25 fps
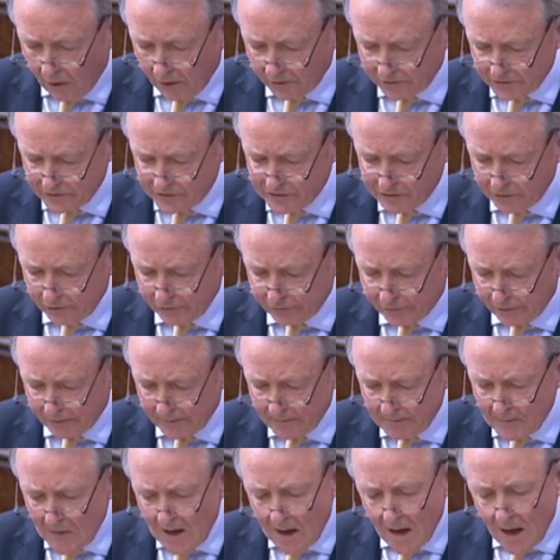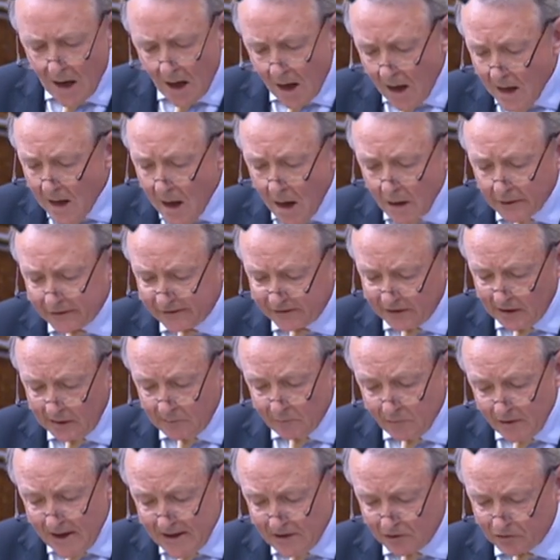on children. I asked
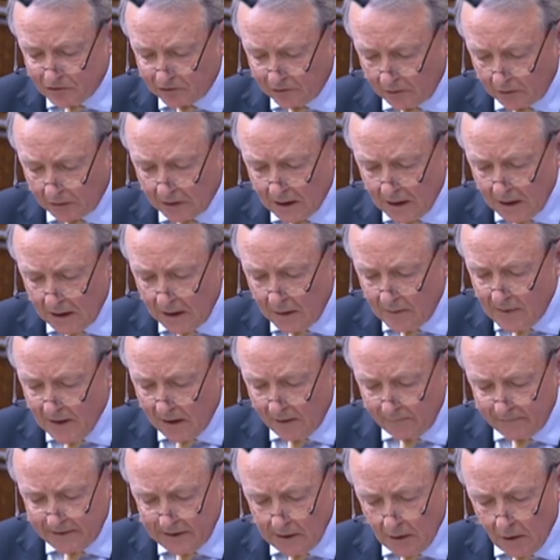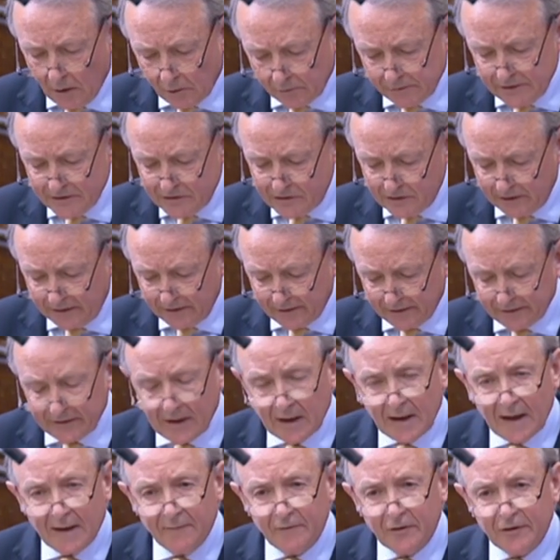Dame Rachel about the origins
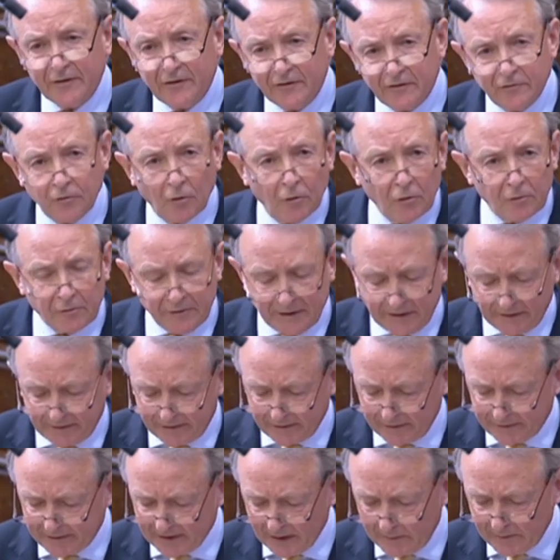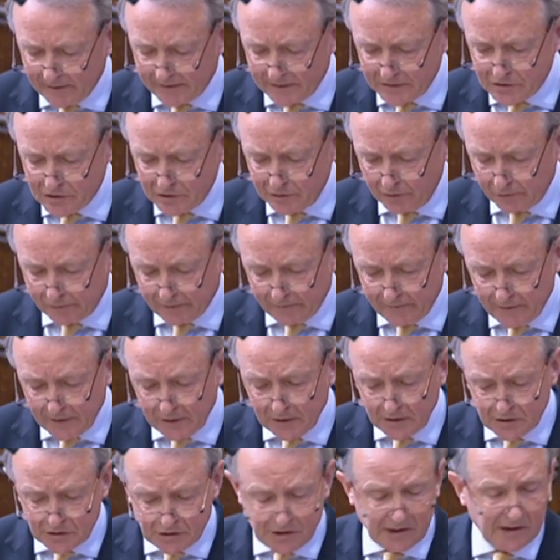and the stories of some of the children
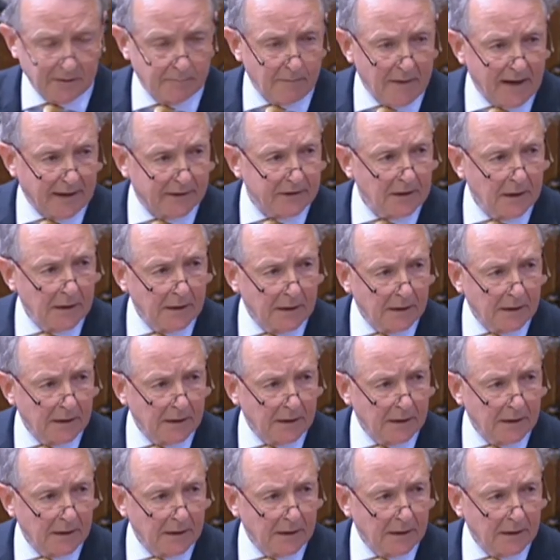that she'd met,